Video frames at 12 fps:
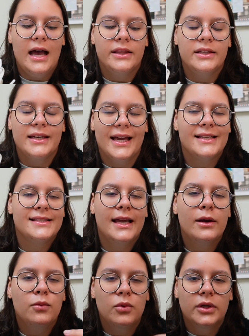the next
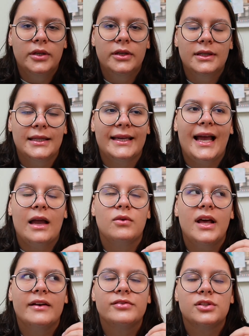day I
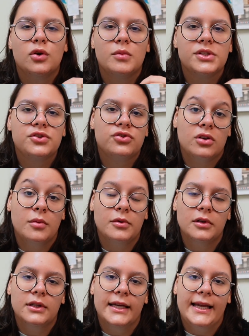would have so much
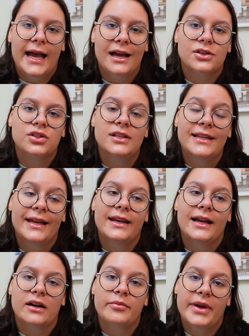trouble like actually
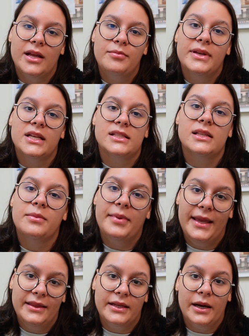getting out of bed because of the
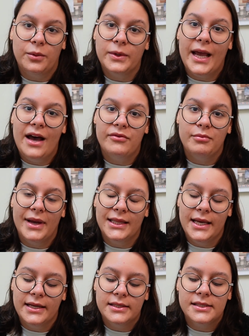pain that I would have in my
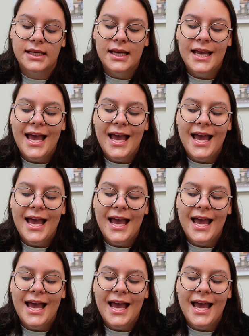legs.